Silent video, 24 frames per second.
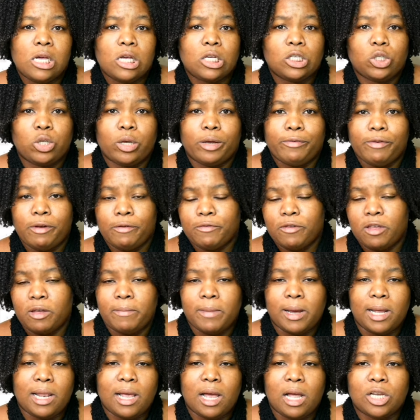so 50
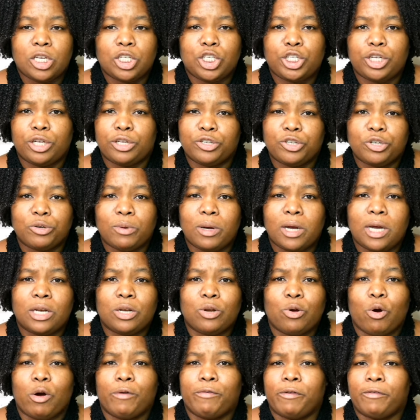million should do
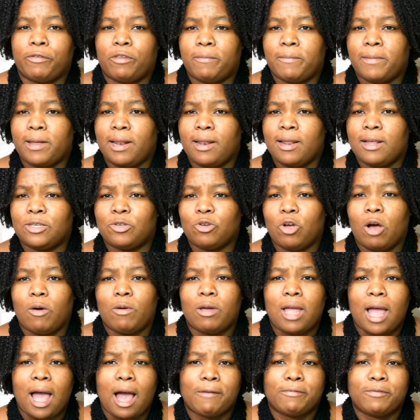it, or 50 million is all
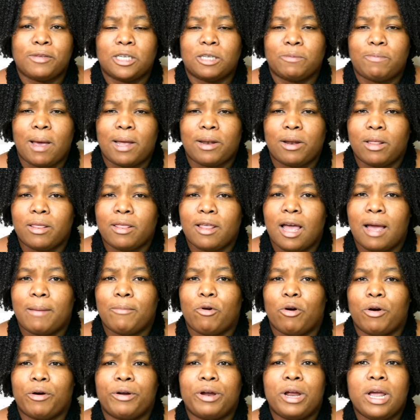we have to spend on
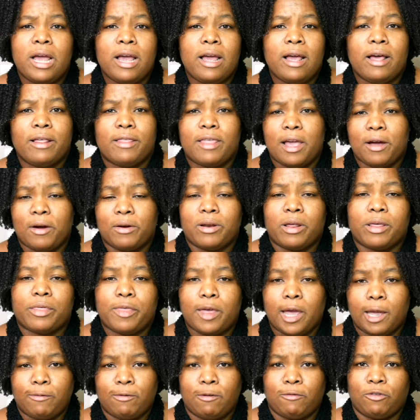them, or they're going to
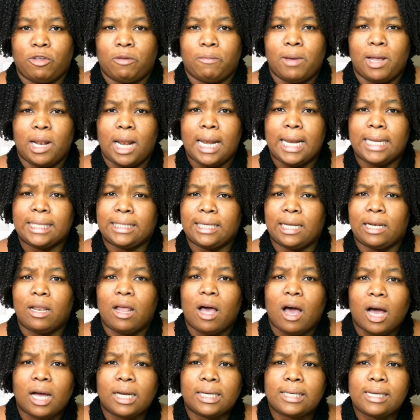think 50 million is a
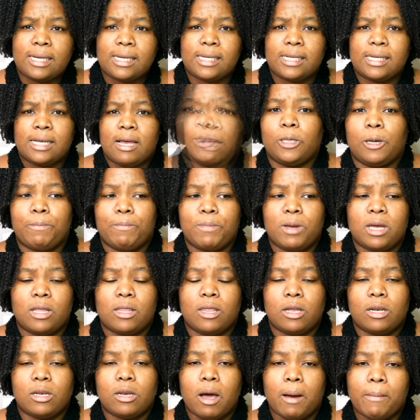lot. To me,
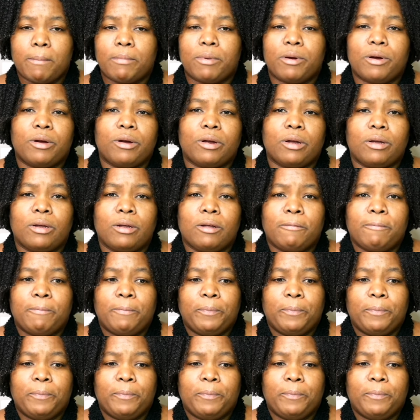the number